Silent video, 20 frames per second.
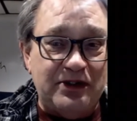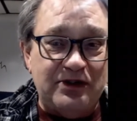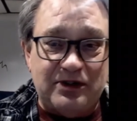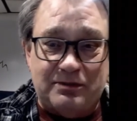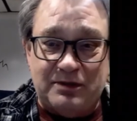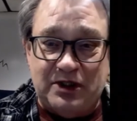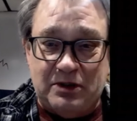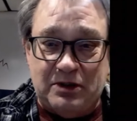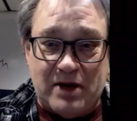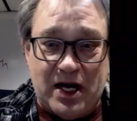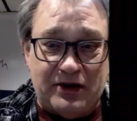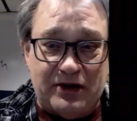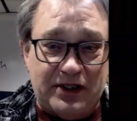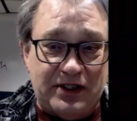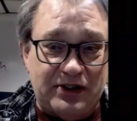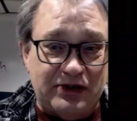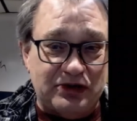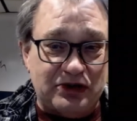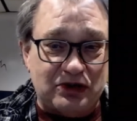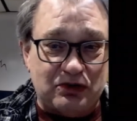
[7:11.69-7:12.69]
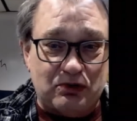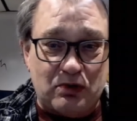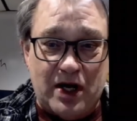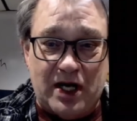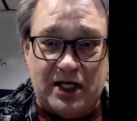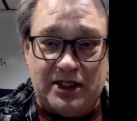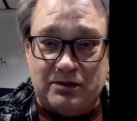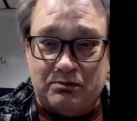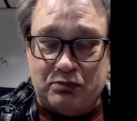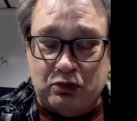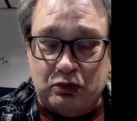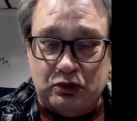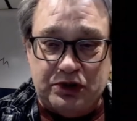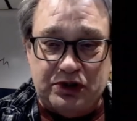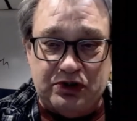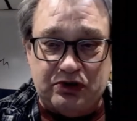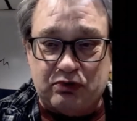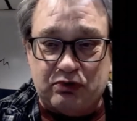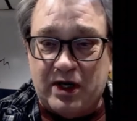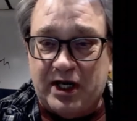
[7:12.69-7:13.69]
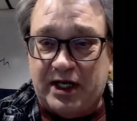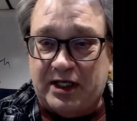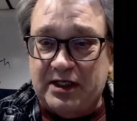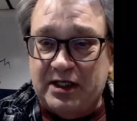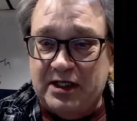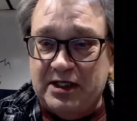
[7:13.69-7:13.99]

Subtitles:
I mean, the mounting ears are right, the pulley's right,